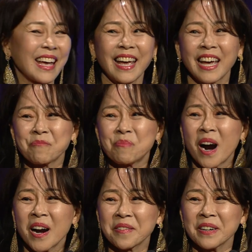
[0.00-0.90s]
And
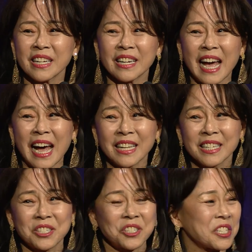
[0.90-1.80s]
Margaret and
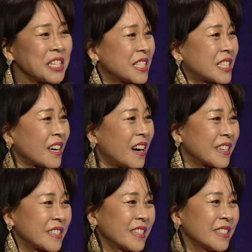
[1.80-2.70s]
Alex Chee's
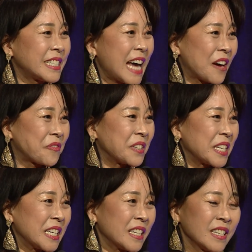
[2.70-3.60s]
daughter,
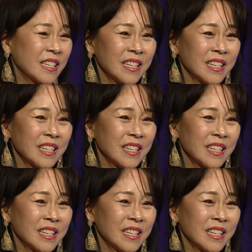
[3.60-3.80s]
Daphne,